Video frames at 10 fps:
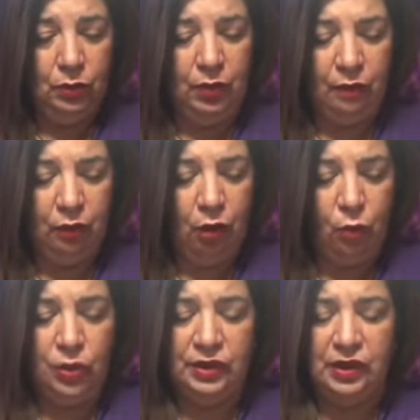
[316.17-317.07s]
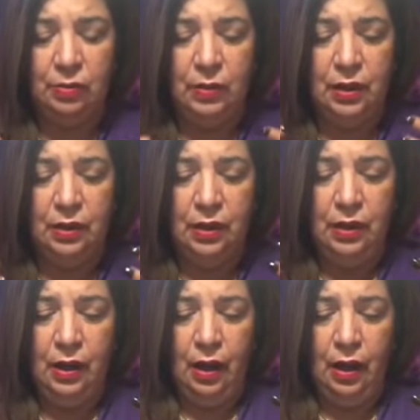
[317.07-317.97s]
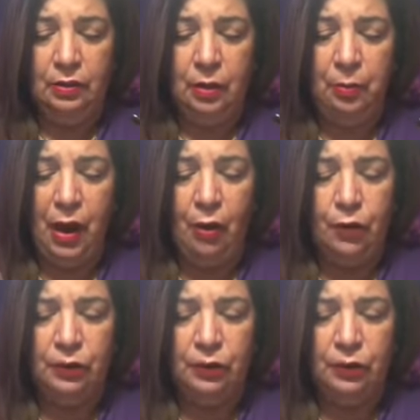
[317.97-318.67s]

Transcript: you have a lot of wisdom and Uh, the power,